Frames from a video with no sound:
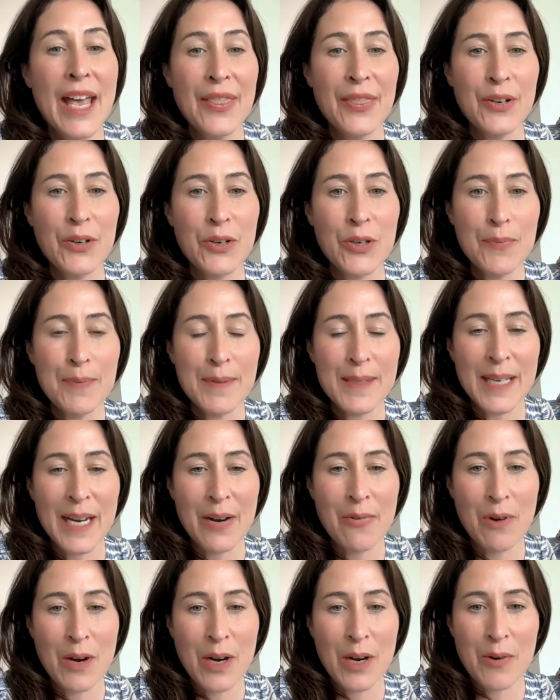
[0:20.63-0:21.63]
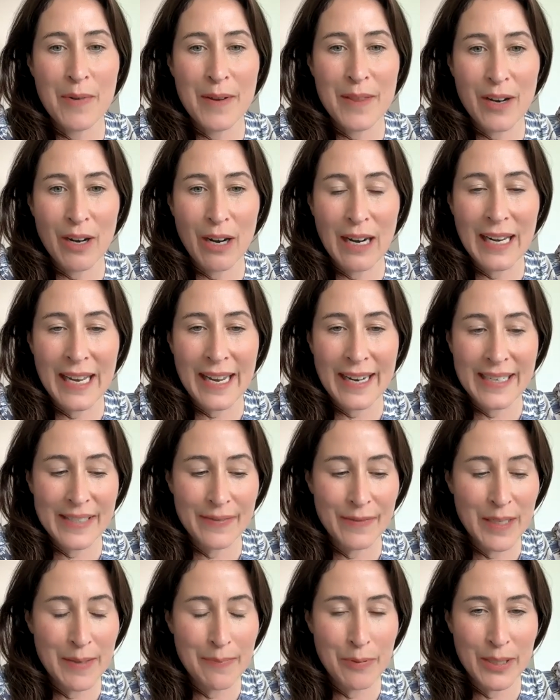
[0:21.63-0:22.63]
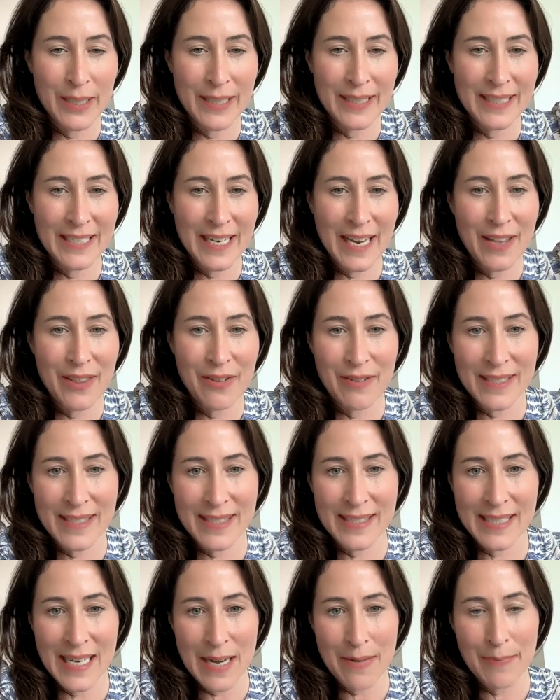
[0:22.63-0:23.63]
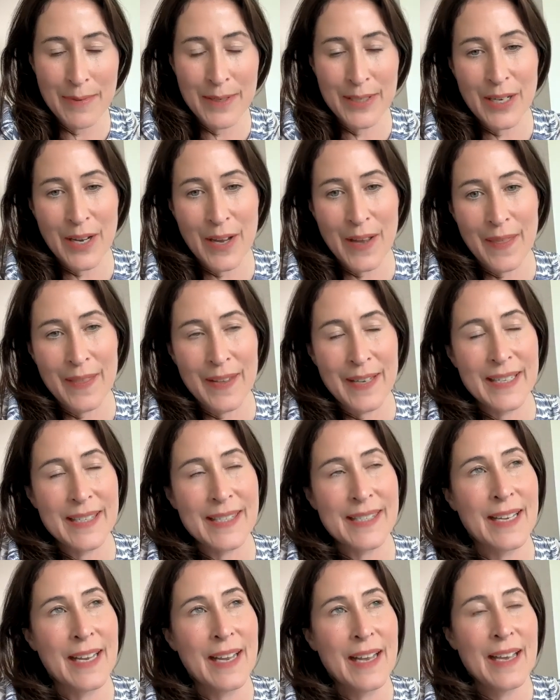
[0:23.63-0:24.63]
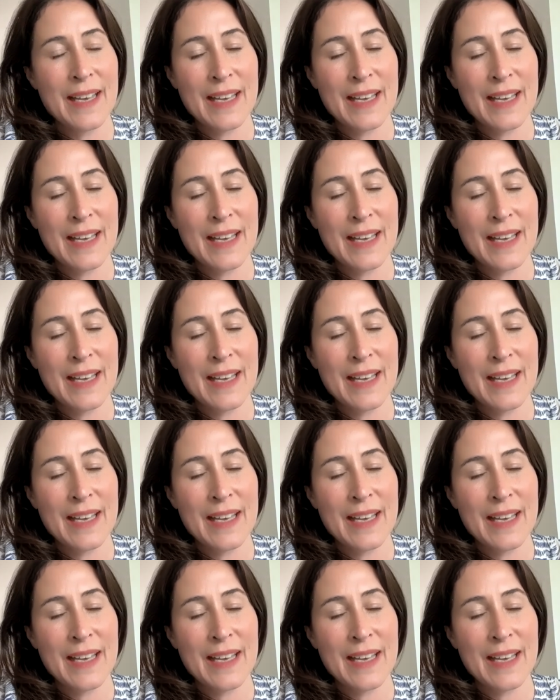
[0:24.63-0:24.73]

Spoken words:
The groups that I work with are collectively putting together a statement on this.